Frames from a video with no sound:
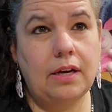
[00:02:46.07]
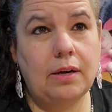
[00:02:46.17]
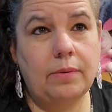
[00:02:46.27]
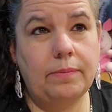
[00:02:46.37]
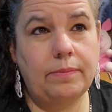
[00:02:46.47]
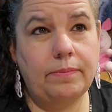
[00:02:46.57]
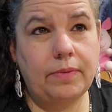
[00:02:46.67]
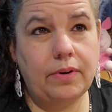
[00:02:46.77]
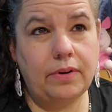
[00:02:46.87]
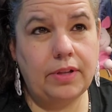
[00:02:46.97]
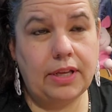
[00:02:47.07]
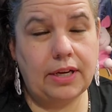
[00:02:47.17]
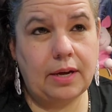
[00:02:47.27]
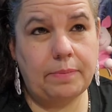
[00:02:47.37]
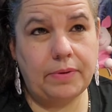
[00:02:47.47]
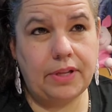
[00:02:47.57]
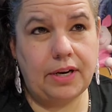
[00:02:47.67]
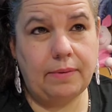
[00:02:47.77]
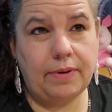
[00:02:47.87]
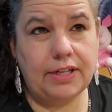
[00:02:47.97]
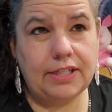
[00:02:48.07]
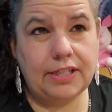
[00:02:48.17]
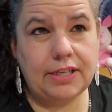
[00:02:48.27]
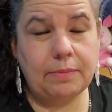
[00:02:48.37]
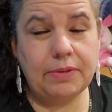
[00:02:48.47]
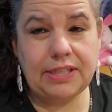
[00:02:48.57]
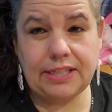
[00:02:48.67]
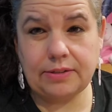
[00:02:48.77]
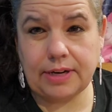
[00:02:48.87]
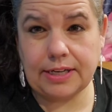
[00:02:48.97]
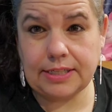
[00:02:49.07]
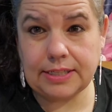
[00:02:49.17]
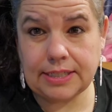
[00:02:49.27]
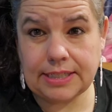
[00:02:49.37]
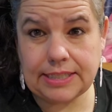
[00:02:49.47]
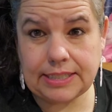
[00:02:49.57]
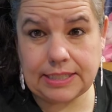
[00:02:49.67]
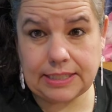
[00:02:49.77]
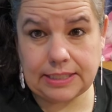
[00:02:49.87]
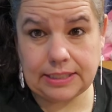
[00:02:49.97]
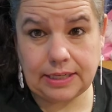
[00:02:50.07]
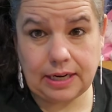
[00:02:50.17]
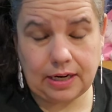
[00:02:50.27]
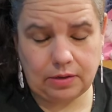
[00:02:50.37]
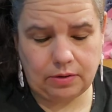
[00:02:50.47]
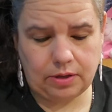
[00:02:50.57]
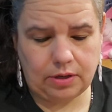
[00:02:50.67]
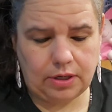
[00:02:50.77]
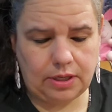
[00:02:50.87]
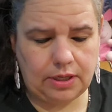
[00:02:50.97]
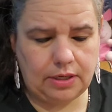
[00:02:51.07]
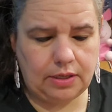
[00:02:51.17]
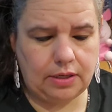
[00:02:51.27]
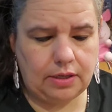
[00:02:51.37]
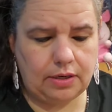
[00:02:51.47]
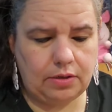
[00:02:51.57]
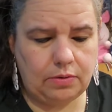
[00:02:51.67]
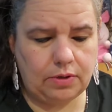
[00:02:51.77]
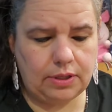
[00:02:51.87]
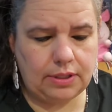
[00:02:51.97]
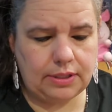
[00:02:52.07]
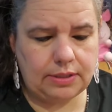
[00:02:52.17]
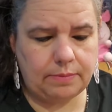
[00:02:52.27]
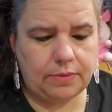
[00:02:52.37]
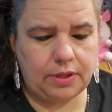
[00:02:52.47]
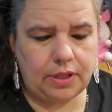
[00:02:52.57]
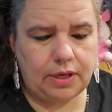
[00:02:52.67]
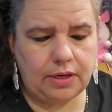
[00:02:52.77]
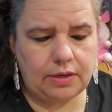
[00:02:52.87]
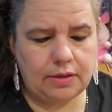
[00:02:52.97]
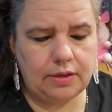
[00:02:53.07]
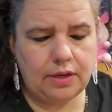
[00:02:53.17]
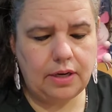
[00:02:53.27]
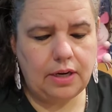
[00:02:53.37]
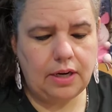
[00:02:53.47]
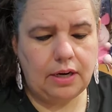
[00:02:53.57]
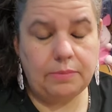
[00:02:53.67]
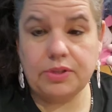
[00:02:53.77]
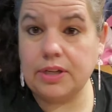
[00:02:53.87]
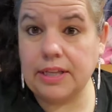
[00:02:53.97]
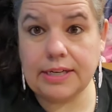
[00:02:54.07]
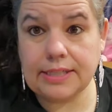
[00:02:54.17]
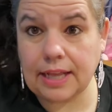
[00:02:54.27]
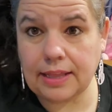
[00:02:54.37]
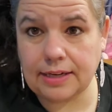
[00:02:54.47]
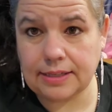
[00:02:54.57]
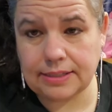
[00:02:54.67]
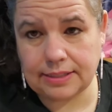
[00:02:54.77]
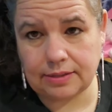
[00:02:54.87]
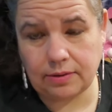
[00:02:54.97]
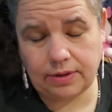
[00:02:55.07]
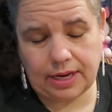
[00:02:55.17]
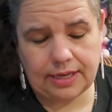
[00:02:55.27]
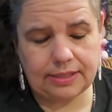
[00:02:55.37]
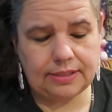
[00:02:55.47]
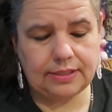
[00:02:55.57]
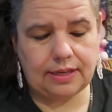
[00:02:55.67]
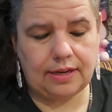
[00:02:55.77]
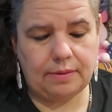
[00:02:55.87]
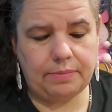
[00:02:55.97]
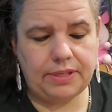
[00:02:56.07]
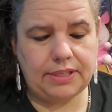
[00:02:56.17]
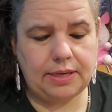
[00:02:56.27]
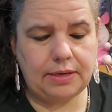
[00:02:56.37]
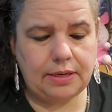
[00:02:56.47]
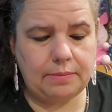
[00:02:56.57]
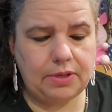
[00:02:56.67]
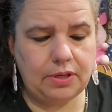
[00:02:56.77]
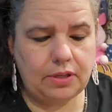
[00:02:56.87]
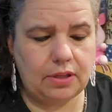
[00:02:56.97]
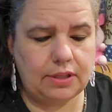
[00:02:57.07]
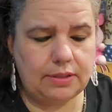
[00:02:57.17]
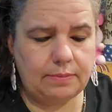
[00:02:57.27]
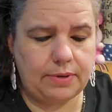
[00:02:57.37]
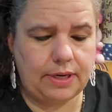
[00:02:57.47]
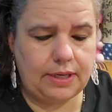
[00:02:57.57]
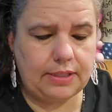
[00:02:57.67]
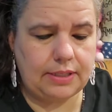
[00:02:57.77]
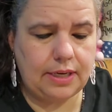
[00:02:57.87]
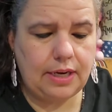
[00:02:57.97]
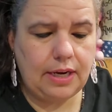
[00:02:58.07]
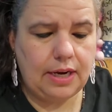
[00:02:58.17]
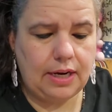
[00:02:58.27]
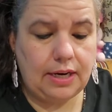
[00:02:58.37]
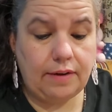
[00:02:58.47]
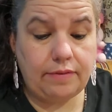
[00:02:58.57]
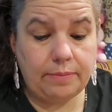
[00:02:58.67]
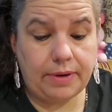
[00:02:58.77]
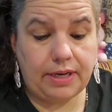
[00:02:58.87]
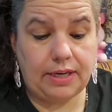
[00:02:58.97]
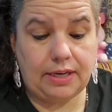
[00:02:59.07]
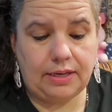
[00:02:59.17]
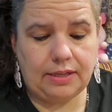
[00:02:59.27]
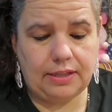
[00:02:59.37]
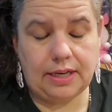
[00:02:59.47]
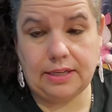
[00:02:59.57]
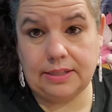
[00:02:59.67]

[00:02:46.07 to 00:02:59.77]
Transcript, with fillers: um, oh that couple that I watched, Double D Treasures. You know, they're in uh, New Orleans somewhere there. And I'm sure there's others, so yes, uh, please keep them in your thoughts and prayers and everybody that